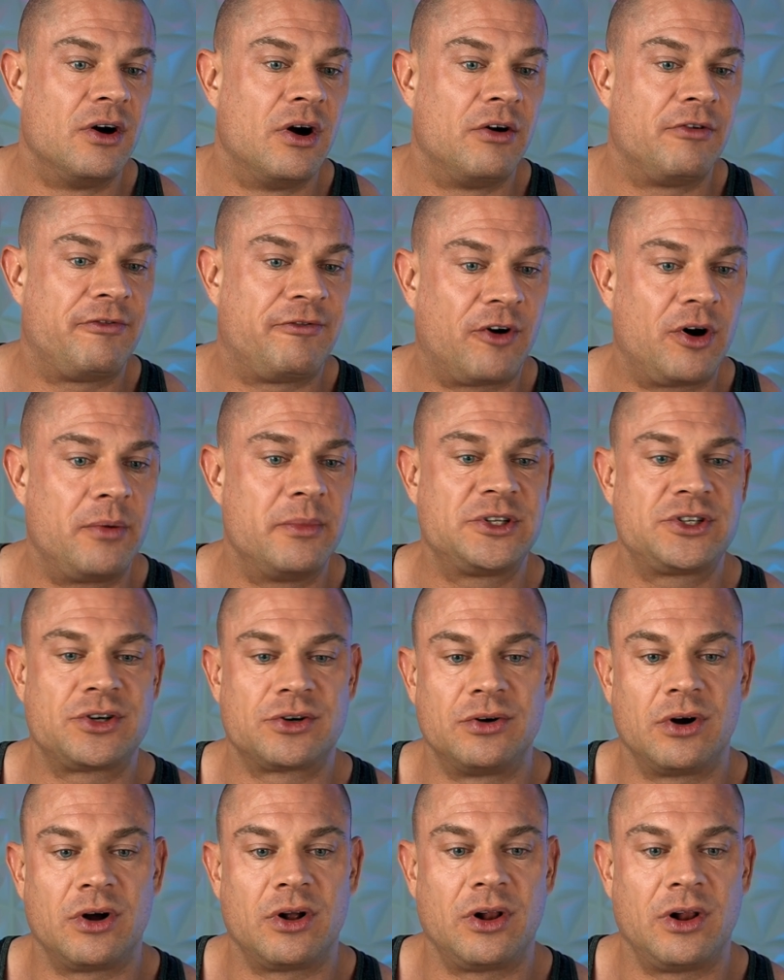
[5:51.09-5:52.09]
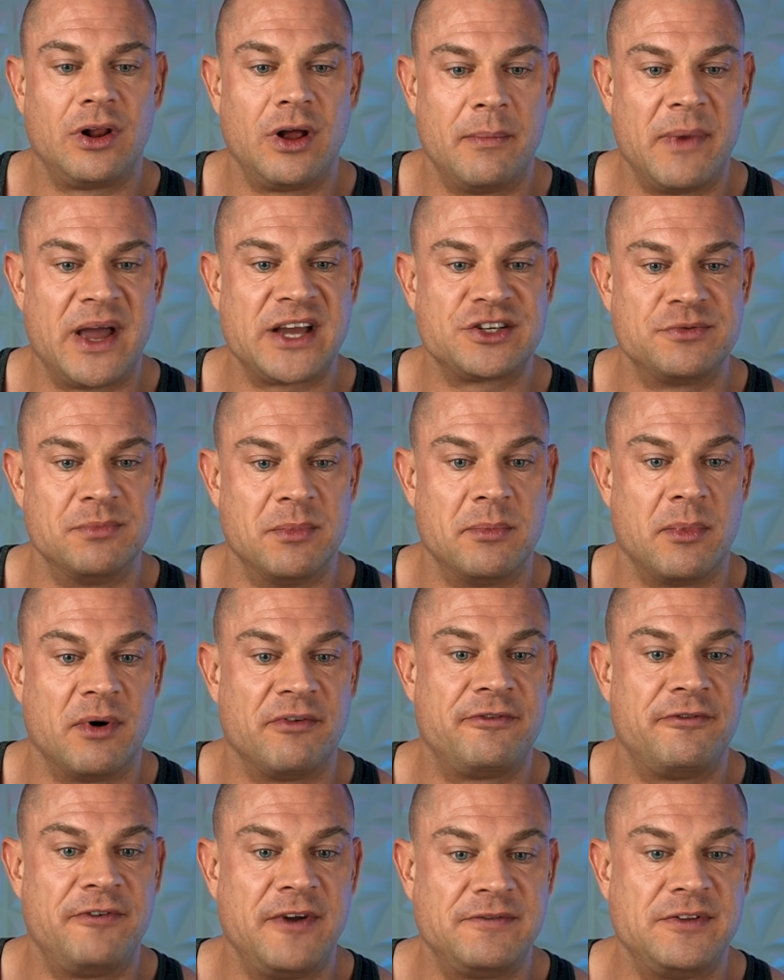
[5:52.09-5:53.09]
Formoterol, a maximum of
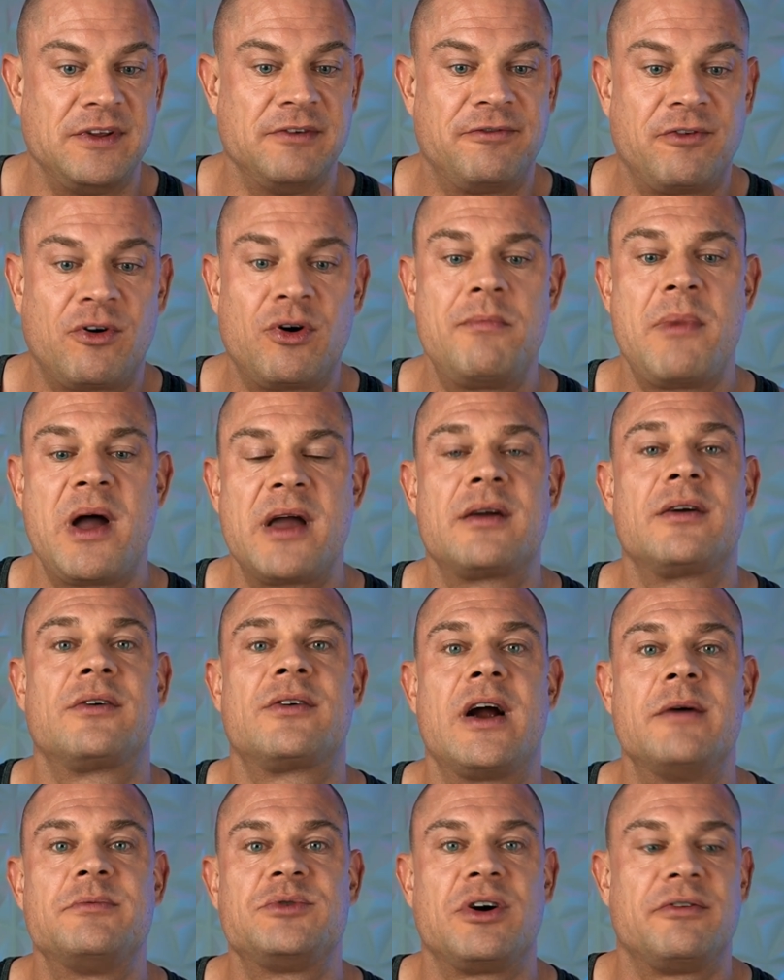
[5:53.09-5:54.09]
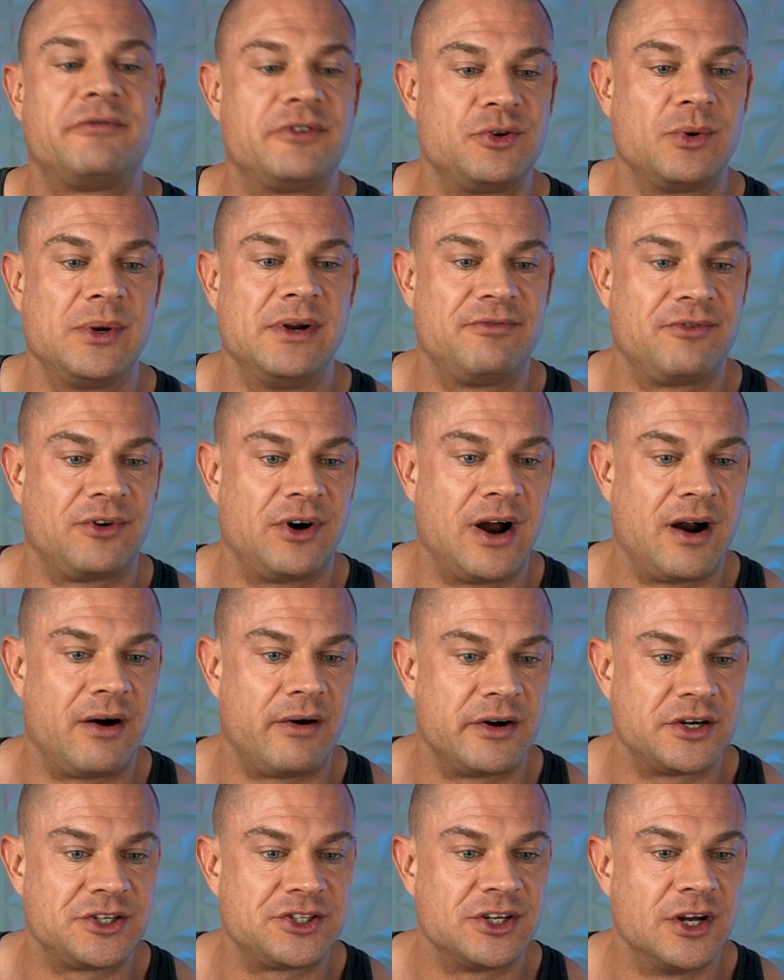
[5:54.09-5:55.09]
54 micrograms over 24
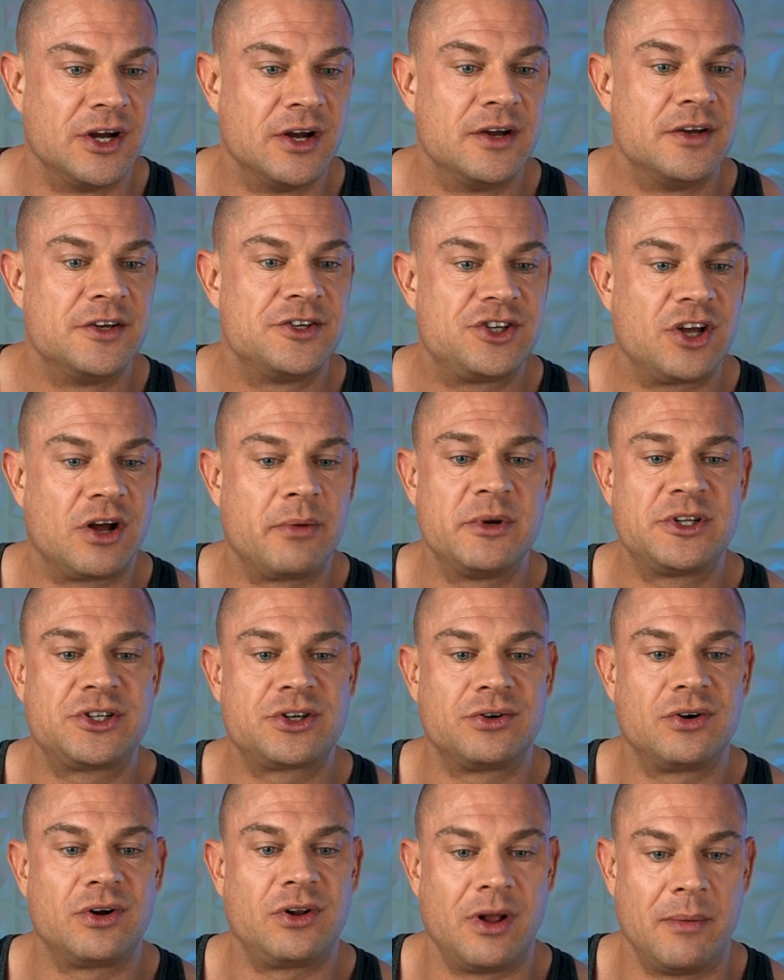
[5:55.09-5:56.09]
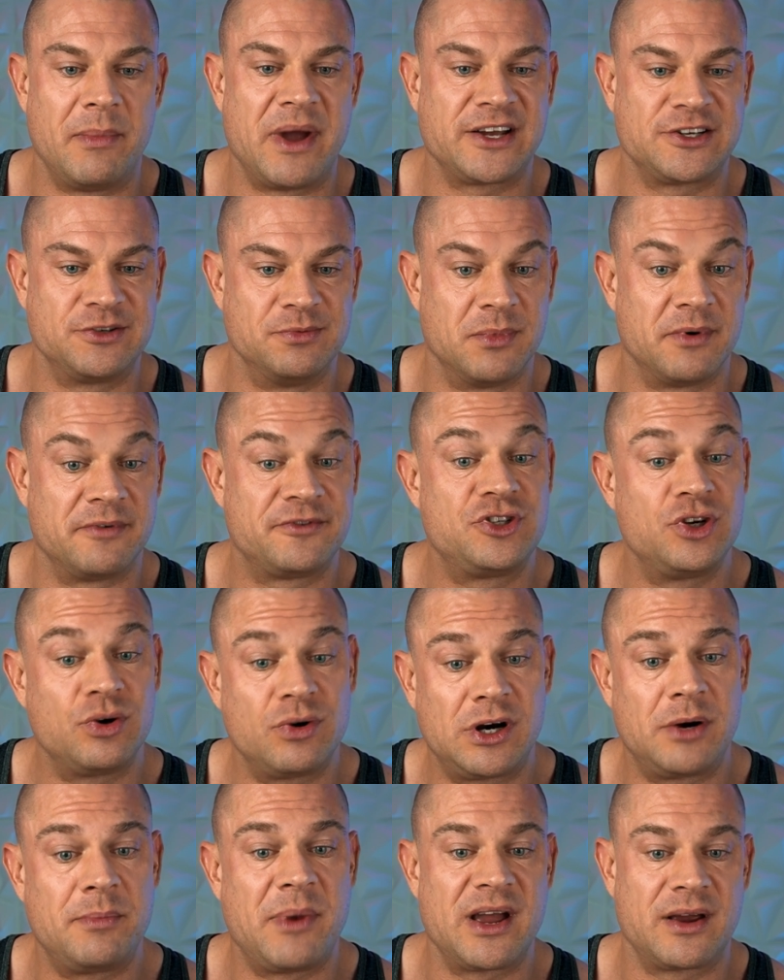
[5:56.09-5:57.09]
hours. Salmeterol, a maximum of
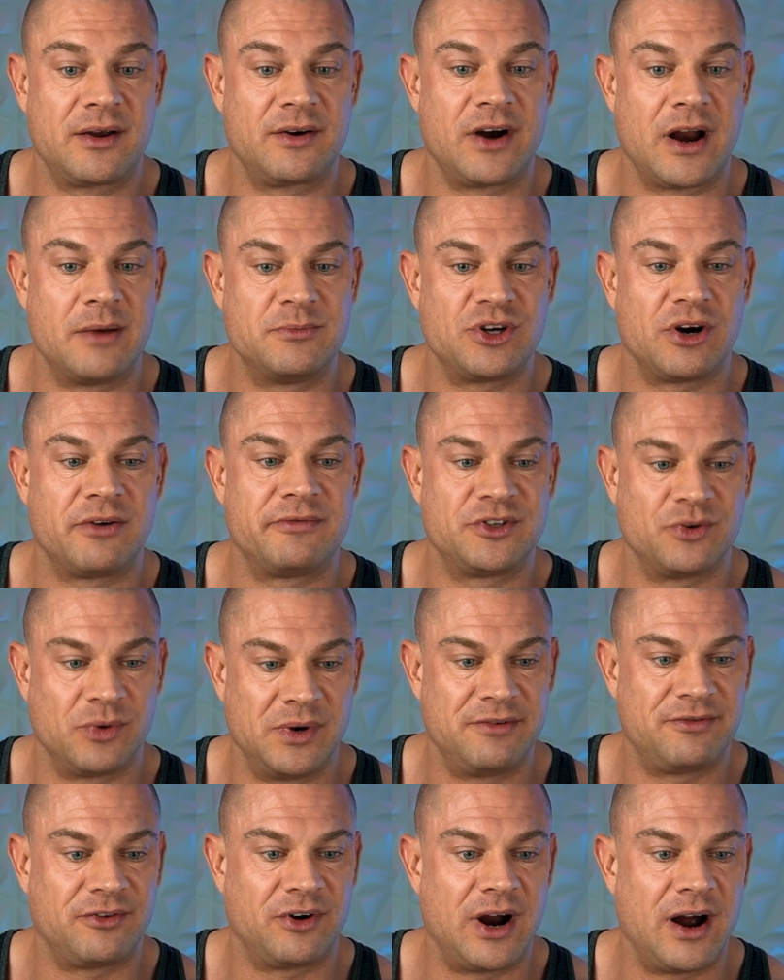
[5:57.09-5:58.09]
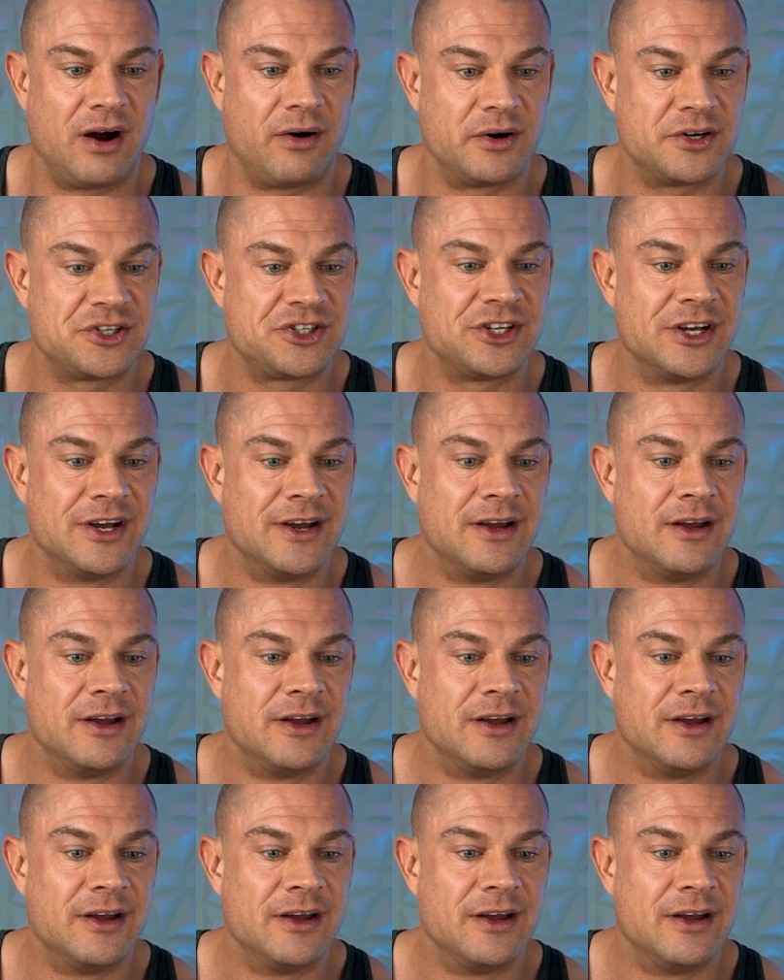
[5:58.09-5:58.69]
200 micrograms over 24 hours.